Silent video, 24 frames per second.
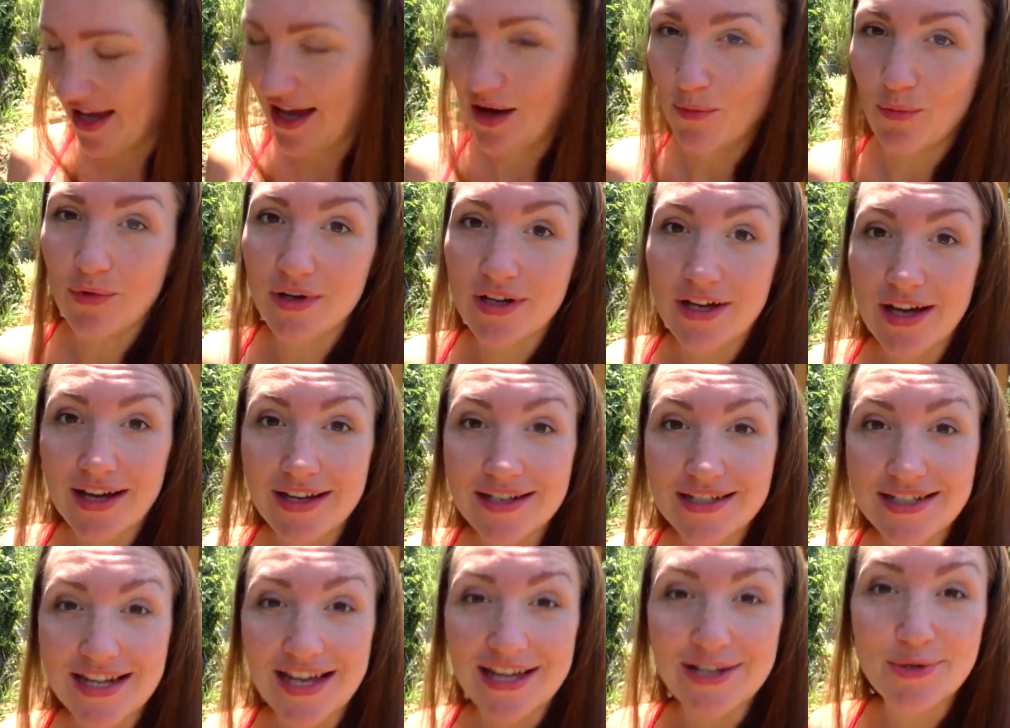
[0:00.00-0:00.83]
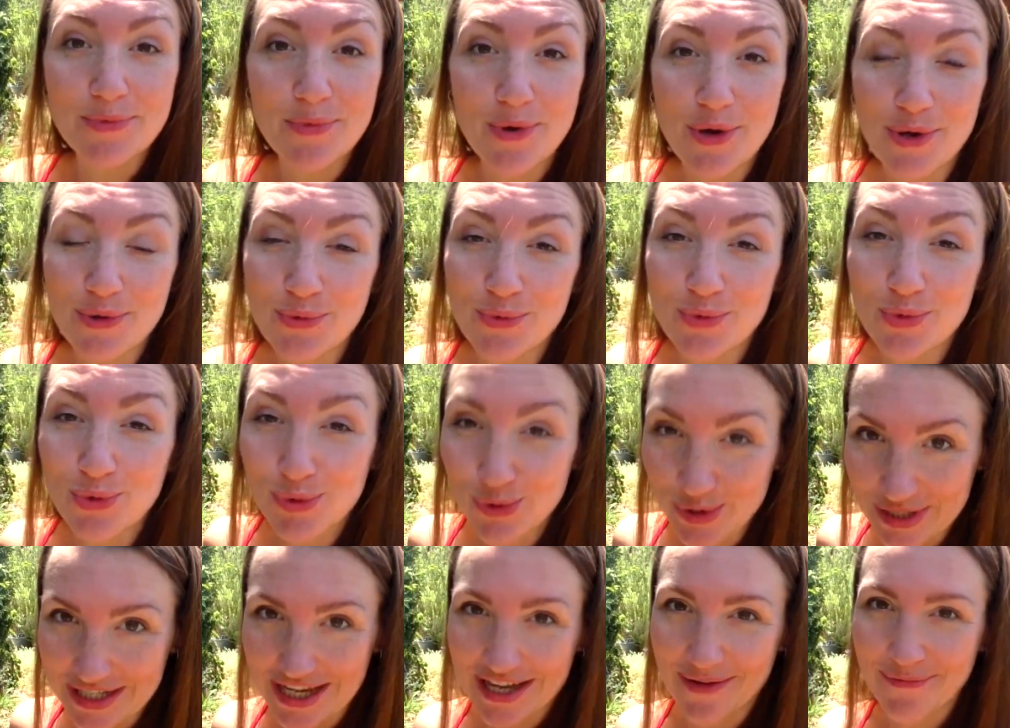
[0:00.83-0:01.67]
and we're going down to Point
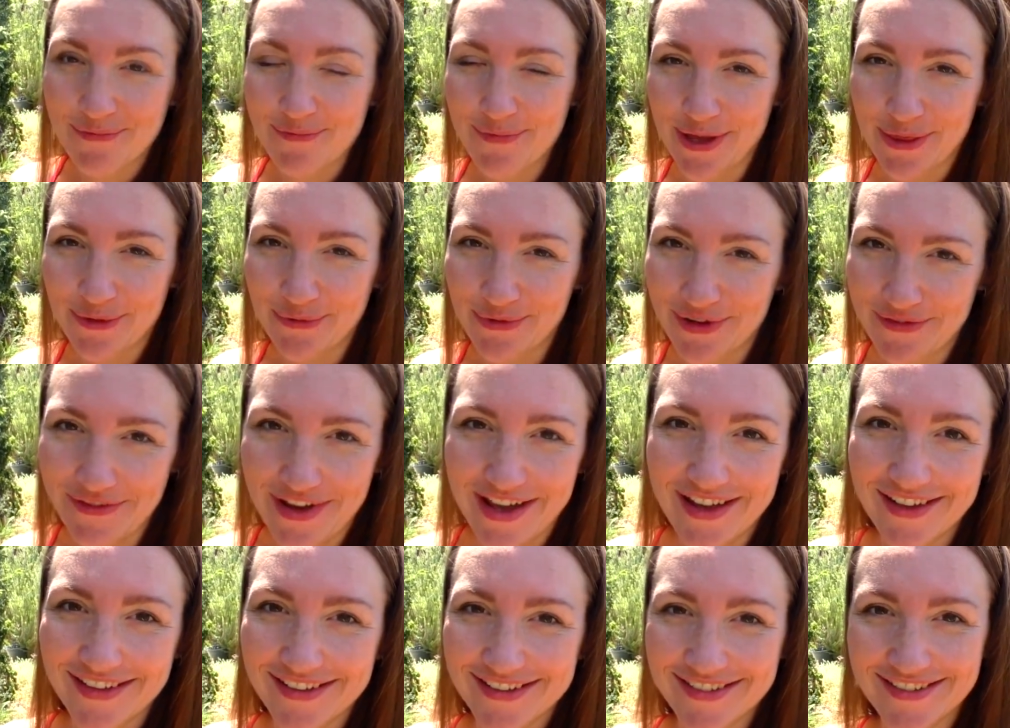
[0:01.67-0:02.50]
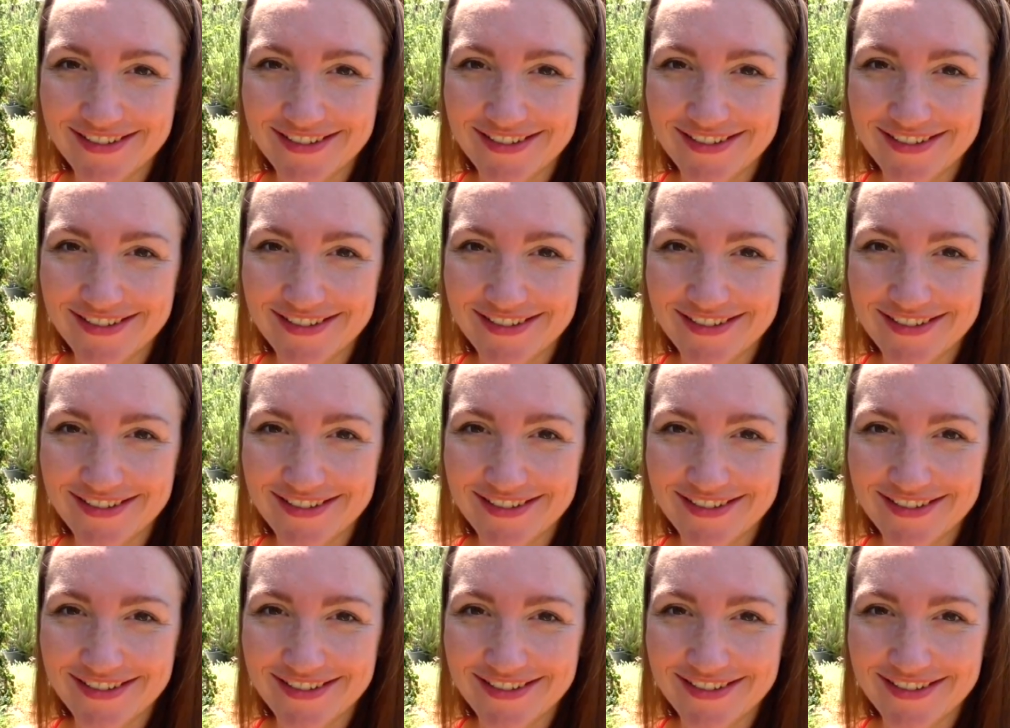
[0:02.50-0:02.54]
Walter by the river.